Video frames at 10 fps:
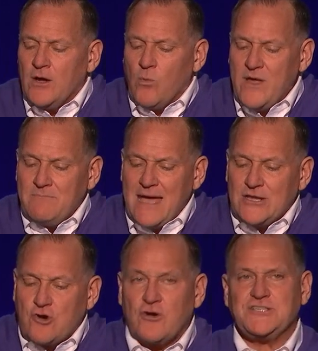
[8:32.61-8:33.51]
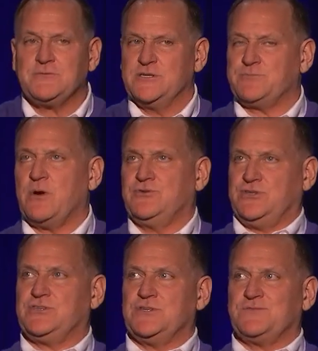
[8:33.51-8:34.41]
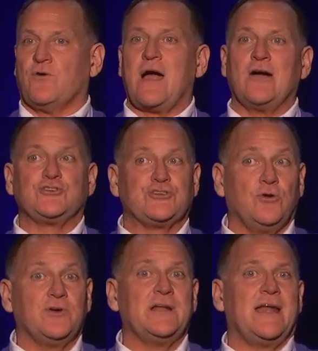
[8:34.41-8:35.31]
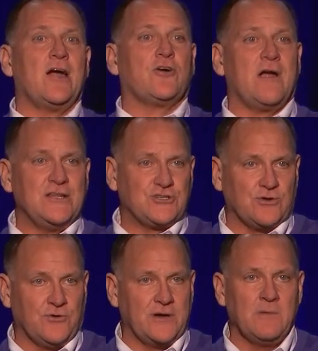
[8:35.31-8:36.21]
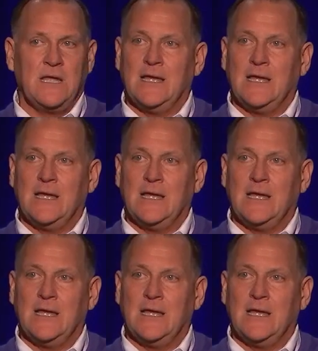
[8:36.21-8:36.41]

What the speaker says: we made Christmas purchases for our children and our grandchildren,